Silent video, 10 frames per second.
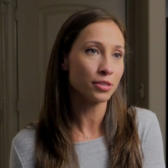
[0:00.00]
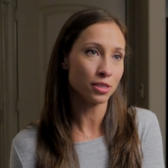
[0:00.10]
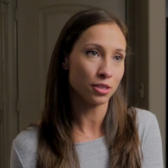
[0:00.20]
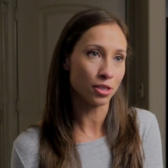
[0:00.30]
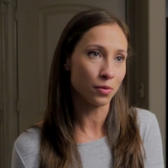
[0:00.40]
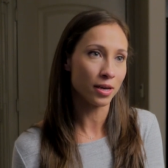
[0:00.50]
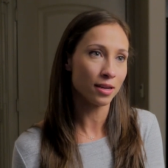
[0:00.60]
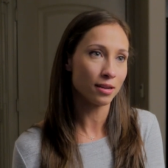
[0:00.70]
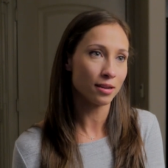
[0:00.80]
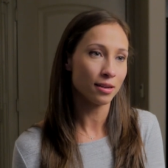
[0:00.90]
to do
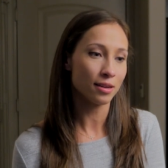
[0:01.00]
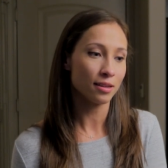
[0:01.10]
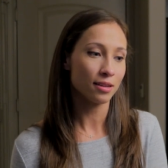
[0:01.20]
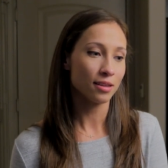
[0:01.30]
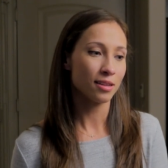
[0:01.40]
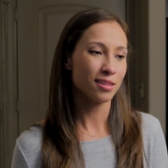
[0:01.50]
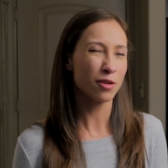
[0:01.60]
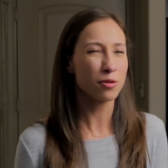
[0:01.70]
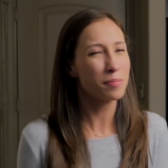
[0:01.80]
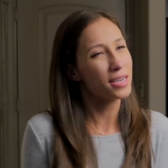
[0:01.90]
it,
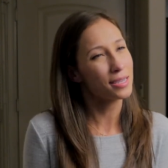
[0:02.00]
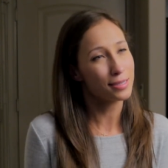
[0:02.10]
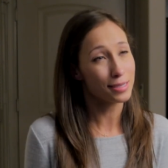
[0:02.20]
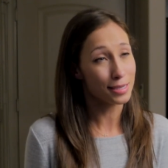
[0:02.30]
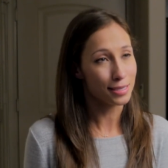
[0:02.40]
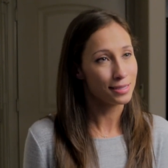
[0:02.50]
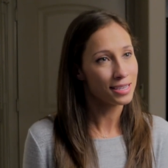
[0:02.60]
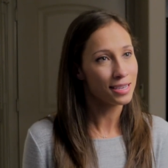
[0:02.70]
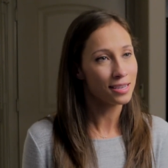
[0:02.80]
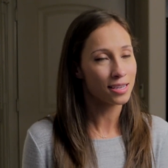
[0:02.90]
that would mean it's
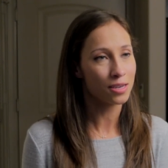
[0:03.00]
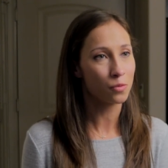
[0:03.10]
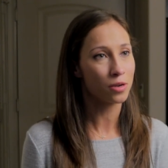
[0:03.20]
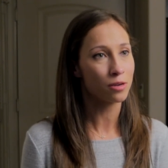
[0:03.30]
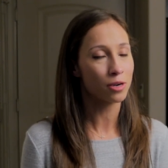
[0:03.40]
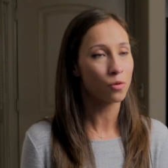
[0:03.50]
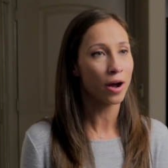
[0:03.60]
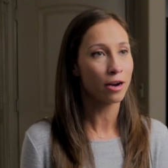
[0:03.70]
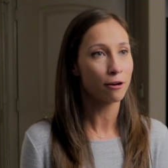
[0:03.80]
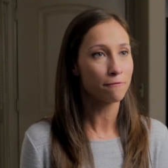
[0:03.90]
easy and it wouldn't
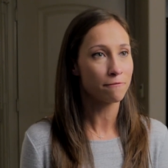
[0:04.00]
require